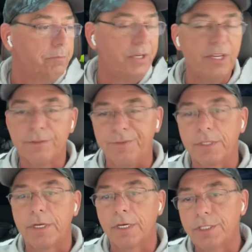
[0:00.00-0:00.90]
beautiful
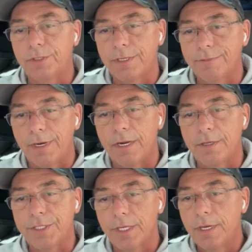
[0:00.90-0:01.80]
country of
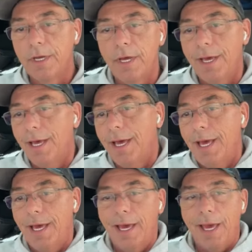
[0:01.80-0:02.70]
ours,
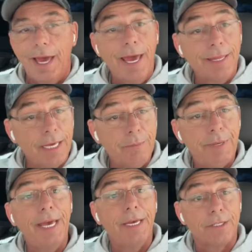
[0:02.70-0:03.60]
and they
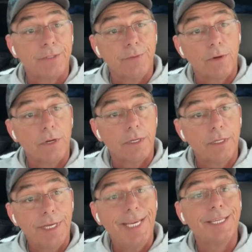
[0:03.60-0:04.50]
pay us for it.
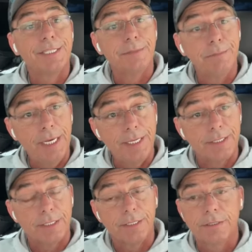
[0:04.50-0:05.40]
It's
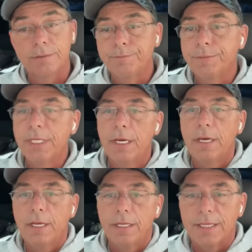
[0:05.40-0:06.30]
amazing.
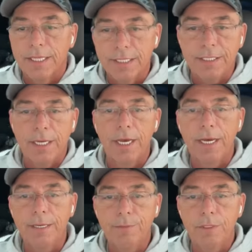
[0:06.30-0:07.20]
This
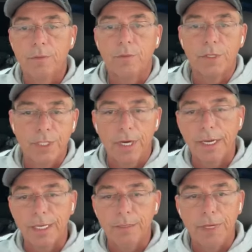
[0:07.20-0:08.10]
time, we're
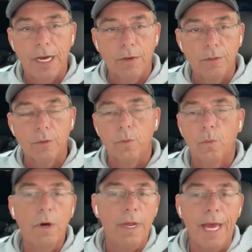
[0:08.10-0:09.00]
talking about
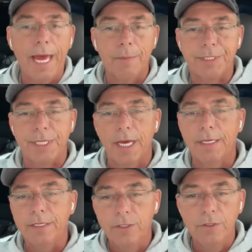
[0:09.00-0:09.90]
what apps I
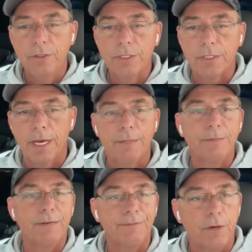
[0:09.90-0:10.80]
use on
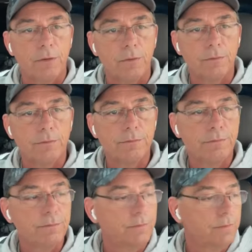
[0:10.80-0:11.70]
my
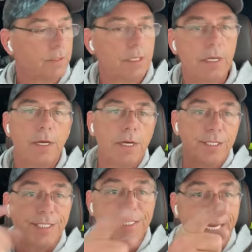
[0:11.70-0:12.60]
phone.
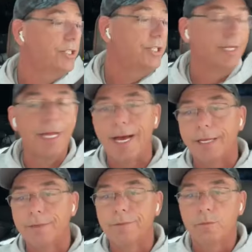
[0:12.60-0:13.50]
Stay tuned a lot.
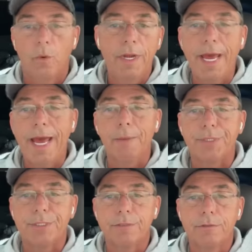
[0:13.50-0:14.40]
What
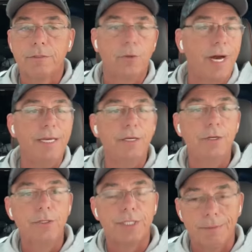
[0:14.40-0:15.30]
apps do I
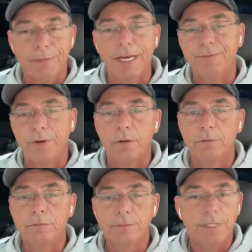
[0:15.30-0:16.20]
use on my
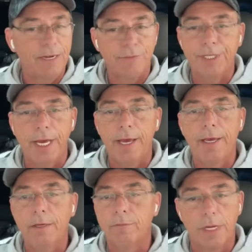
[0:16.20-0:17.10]
phone every day
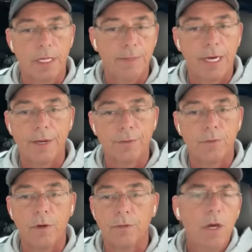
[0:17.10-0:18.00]
while I'm out on the
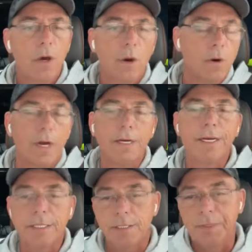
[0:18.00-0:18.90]
road? Or I'll
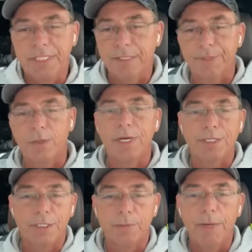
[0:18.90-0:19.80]
get specific
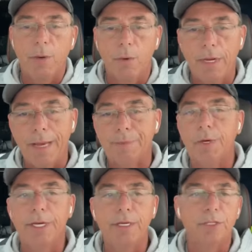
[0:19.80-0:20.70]
questions about what app do I
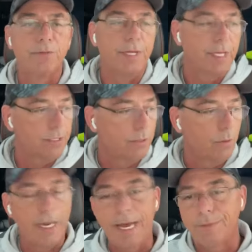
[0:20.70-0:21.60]
use for this, or
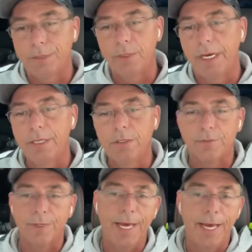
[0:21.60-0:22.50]
what app do I use
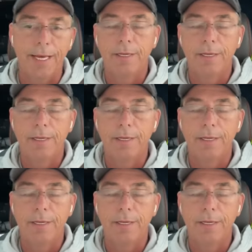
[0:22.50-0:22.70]
for that,